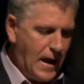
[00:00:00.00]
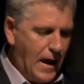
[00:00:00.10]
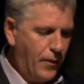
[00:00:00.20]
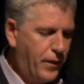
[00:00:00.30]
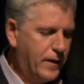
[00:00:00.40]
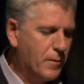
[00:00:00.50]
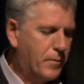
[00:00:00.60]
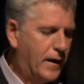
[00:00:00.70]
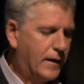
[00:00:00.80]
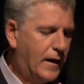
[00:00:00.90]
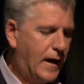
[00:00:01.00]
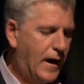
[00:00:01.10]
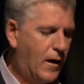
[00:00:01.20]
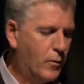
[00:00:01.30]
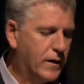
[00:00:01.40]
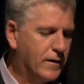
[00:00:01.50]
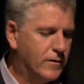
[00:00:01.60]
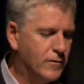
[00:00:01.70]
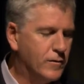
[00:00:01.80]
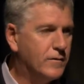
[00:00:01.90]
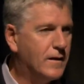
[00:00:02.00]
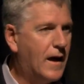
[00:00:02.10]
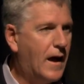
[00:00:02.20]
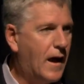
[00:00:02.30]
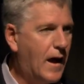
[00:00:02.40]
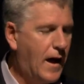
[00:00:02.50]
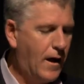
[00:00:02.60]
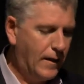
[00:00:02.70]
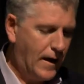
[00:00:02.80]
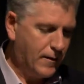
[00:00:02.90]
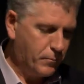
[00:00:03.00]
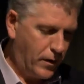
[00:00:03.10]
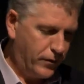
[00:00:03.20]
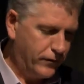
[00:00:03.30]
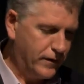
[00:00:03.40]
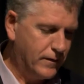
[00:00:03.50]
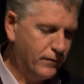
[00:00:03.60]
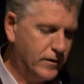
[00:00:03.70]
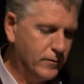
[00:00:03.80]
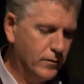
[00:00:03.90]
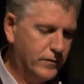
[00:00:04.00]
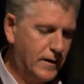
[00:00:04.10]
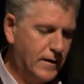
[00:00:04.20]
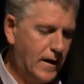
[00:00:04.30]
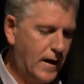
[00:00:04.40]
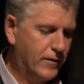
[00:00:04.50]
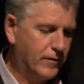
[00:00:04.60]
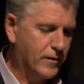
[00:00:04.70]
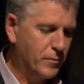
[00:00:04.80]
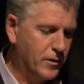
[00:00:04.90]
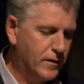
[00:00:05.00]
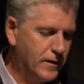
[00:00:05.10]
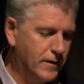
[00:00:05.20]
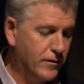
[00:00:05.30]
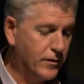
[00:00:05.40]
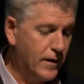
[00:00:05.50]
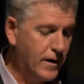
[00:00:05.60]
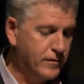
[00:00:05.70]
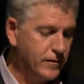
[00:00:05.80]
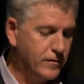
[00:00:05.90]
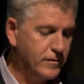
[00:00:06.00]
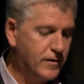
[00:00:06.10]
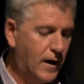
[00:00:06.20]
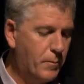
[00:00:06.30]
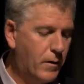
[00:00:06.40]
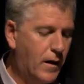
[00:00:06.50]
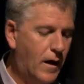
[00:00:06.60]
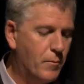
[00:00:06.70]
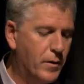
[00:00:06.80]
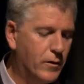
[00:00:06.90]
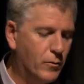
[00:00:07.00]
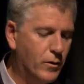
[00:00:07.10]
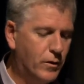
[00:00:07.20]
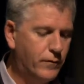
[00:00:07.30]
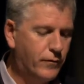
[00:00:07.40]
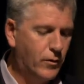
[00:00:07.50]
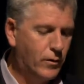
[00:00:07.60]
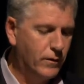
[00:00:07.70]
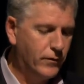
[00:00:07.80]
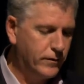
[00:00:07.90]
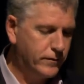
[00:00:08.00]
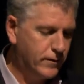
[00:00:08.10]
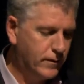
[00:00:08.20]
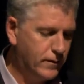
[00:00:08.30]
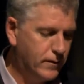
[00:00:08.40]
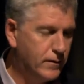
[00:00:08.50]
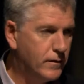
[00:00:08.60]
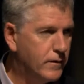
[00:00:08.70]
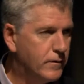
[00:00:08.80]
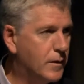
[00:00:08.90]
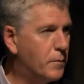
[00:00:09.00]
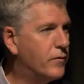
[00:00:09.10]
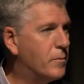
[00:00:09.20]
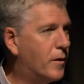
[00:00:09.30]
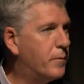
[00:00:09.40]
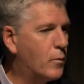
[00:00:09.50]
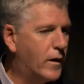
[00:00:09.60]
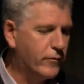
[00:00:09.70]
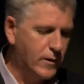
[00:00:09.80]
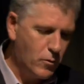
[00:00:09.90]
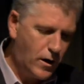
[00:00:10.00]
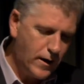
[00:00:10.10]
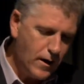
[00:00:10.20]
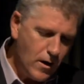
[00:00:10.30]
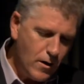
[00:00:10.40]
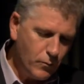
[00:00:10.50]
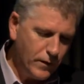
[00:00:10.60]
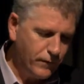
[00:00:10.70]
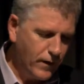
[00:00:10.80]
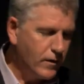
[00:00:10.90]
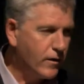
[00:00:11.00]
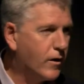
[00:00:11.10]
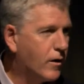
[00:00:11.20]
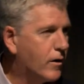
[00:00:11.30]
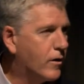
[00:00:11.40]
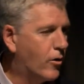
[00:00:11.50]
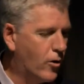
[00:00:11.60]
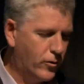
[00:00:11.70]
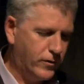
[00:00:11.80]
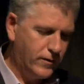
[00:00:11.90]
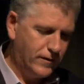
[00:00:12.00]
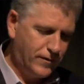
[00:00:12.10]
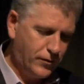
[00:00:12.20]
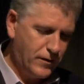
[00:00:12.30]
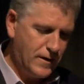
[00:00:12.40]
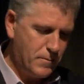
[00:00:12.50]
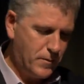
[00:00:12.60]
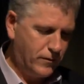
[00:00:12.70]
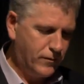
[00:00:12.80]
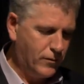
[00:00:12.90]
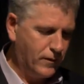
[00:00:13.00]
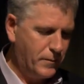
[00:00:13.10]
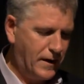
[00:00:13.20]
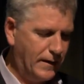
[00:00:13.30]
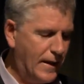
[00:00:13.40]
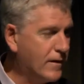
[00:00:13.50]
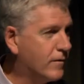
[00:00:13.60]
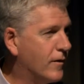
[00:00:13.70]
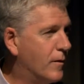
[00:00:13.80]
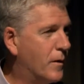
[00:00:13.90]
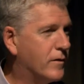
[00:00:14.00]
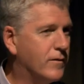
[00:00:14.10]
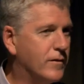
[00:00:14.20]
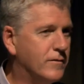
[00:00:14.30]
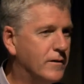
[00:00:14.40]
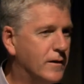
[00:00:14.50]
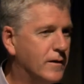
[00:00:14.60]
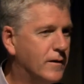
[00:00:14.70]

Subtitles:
and think about how we can use our luck, both as individuals and as a community and as a nation, to shape a better world for all of us. Some of you might be wondering why we've got onto this theme and talking about luck so much this year.